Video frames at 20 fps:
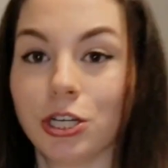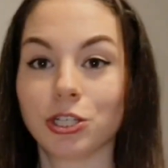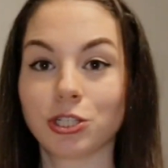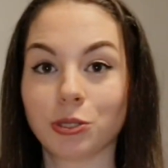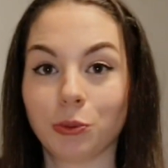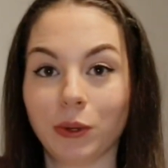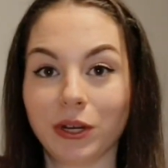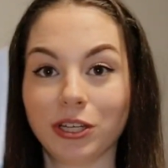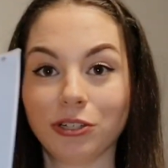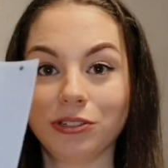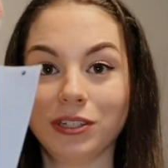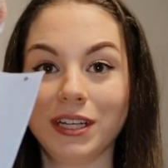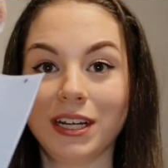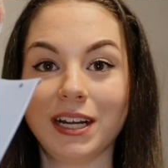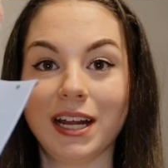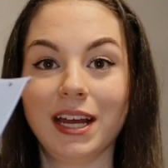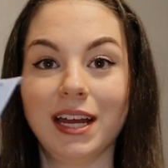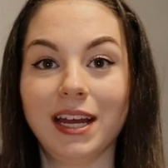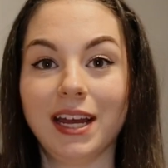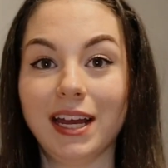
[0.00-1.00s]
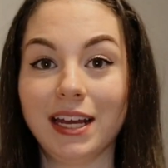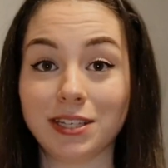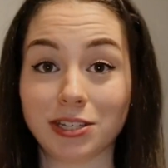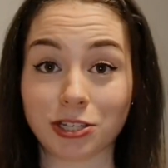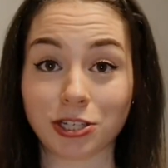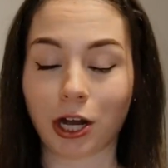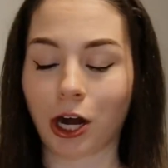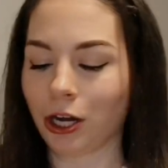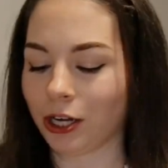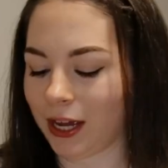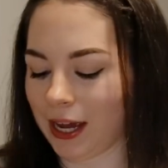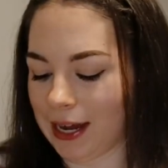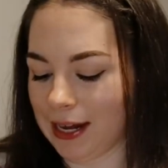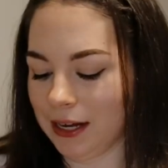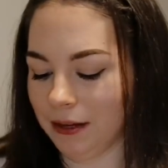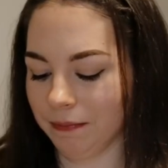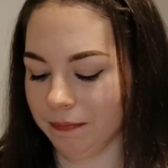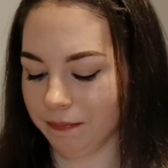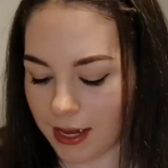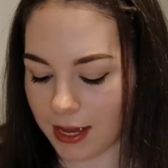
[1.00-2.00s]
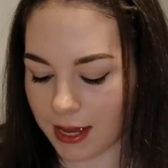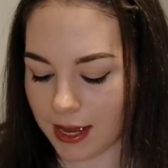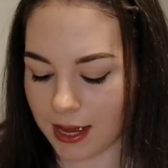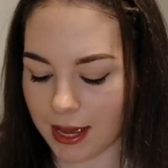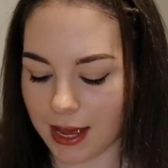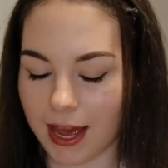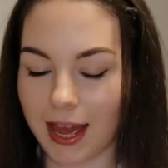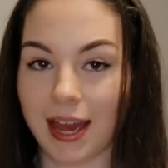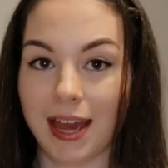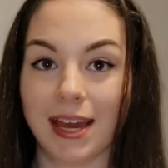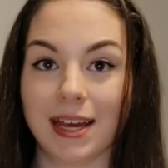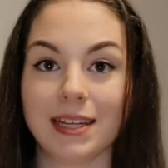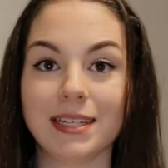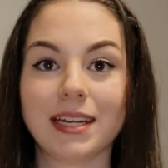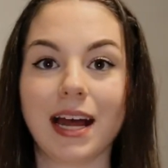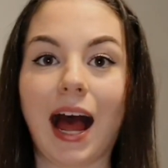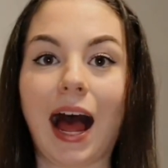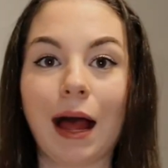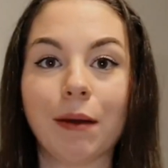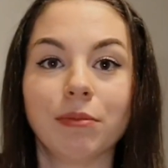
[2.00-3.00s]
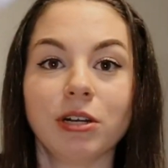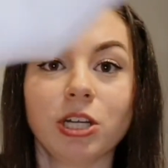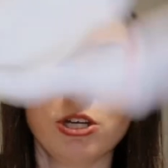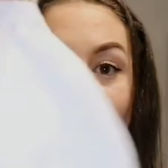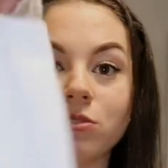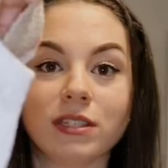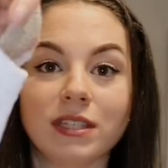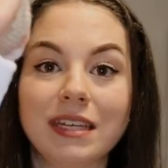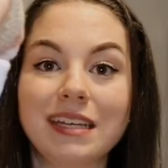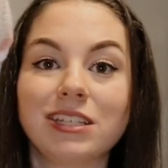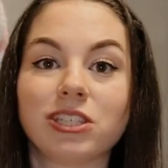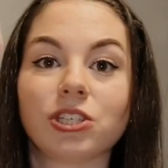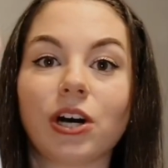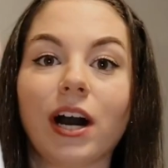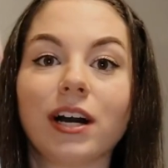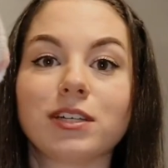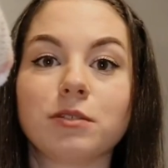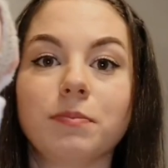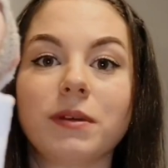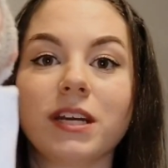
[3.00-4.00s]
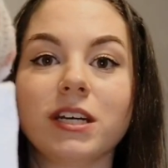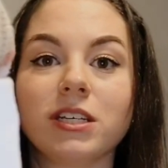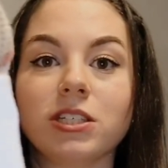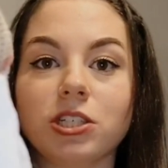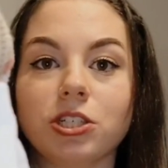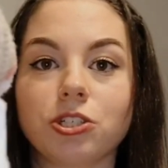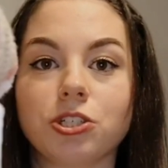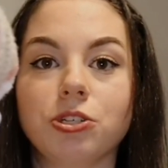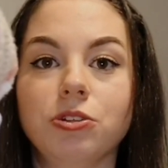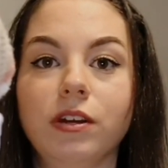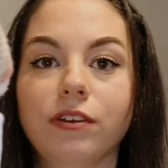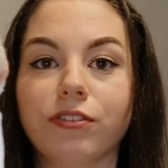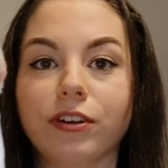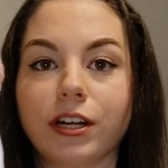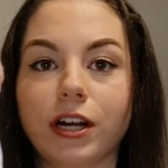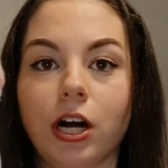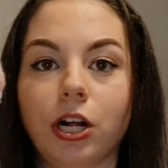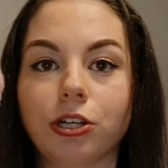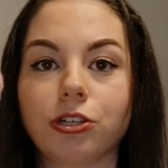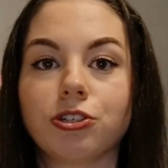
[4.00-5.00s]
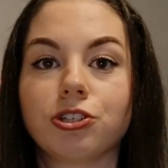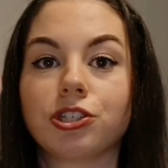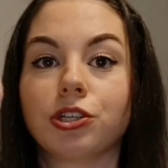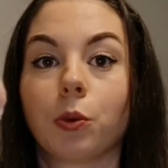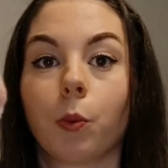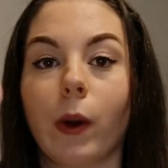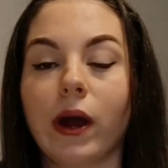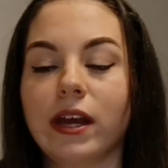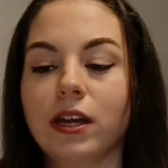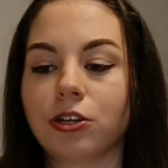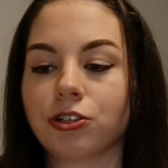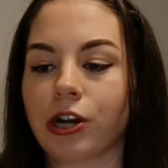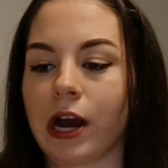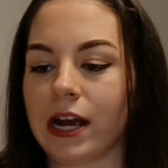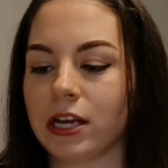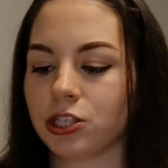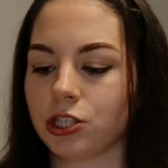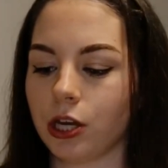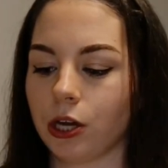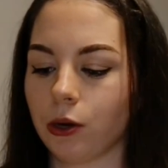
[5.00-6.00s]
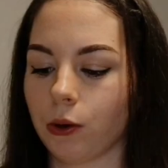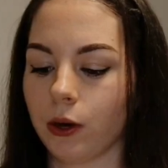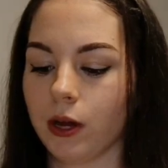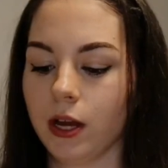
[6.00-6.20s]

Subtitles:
So what you'll need is a sock aid, and I'm going to use these socks because they're two different colors. They're white and gray, so